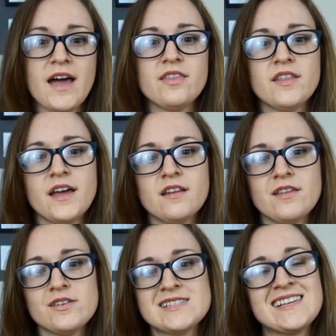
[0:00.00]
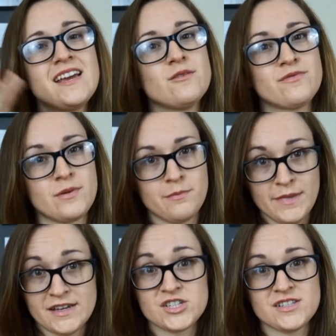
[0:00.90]
And then there's the
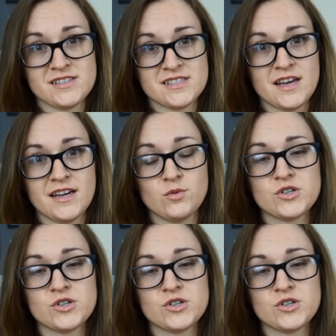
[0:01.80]
information side,